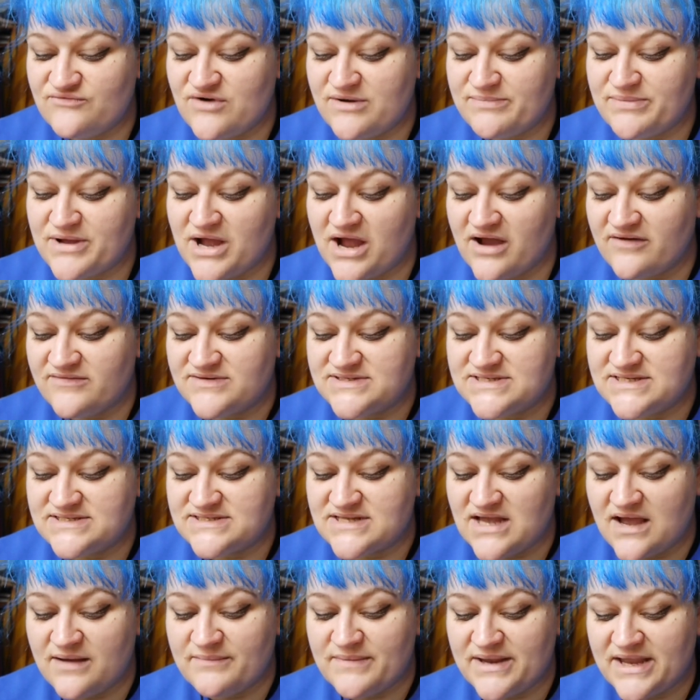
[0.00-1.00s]
a rip current
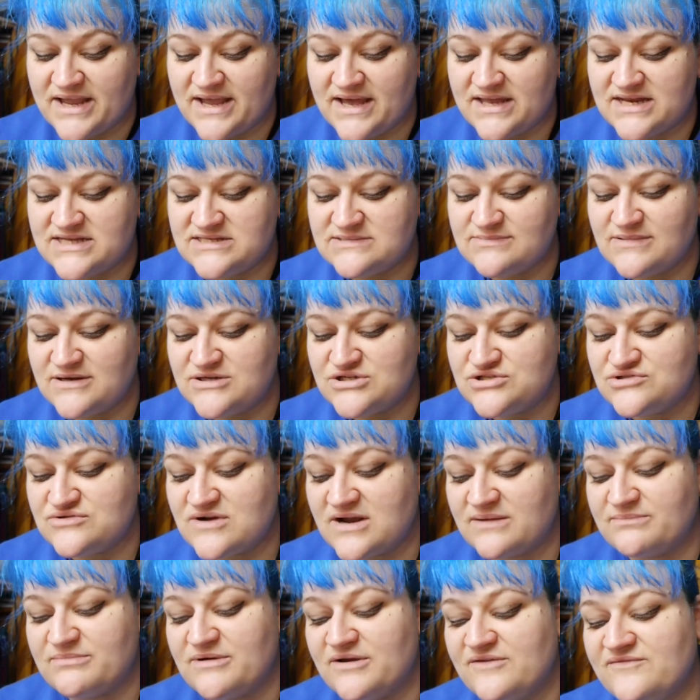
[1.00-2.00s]
is coming and it's about to
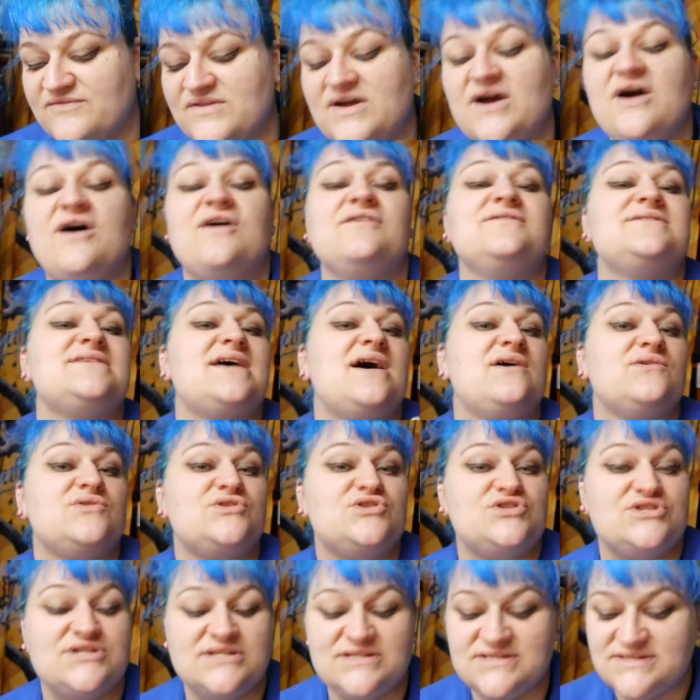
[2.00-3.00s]
drag both their hearts out
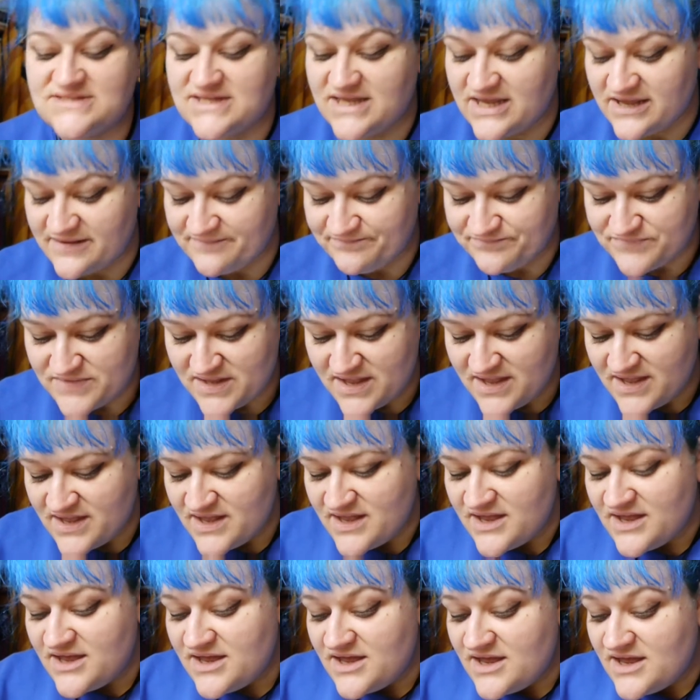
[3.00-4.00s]
to sea.
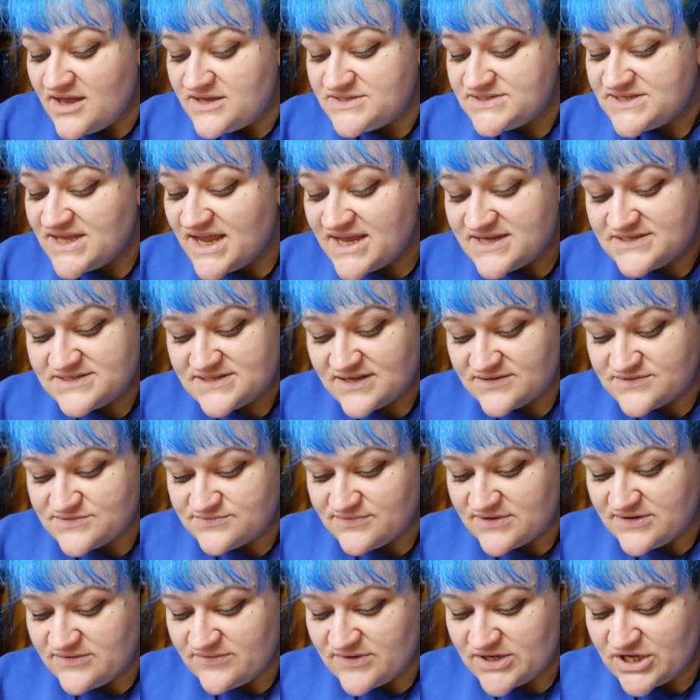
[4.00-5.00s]
So yeah, it
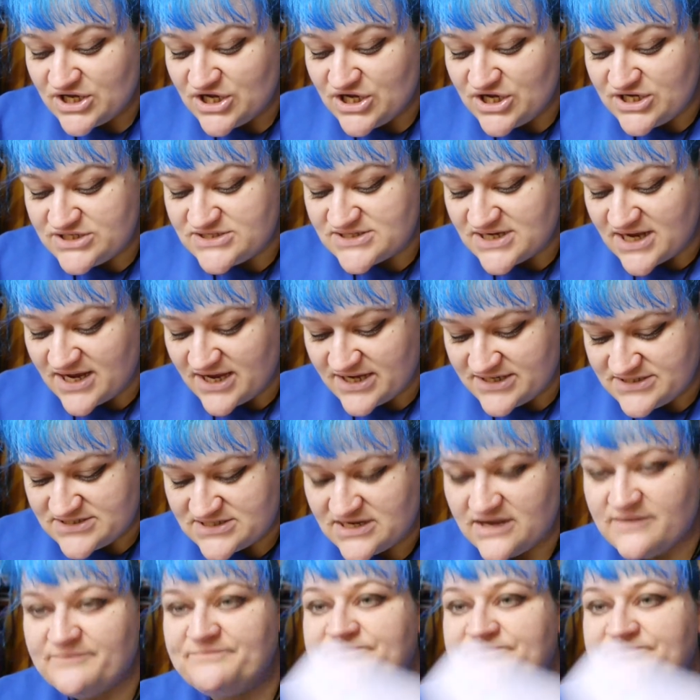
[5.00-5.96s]
sounds really, really good, and